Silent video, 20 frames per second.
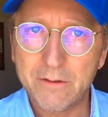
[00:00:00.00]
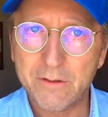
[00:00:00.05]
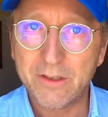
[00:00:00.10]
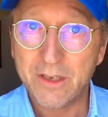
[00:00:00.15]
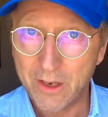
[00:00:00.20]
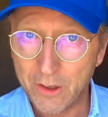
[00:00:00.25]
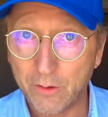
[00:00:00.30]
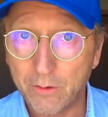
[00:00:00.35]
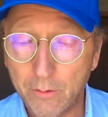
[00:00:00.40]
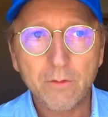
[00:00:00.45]

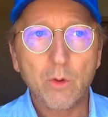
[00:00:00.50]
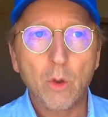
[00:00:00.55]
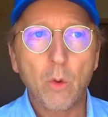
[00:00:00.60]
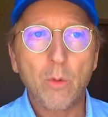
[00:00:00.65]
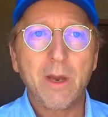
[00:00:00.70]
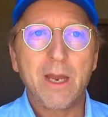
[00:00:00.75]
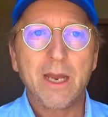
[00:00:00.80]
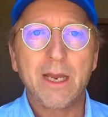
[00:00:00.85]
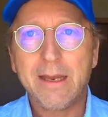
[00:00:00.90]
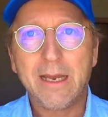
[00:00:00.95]
So
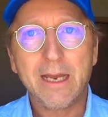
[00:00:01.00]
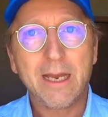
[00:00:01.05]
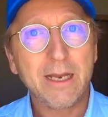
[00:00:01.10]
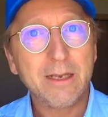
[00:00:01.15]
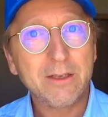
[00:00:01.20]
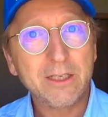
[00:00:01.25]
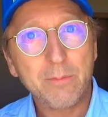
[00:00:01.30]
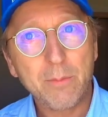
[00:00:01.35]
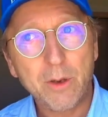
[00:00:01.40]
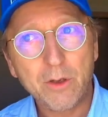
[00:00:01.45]
normally he
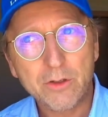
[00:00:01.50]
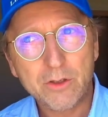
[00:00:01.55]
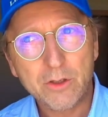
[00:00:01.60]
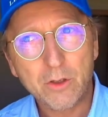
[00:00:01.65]
is supposed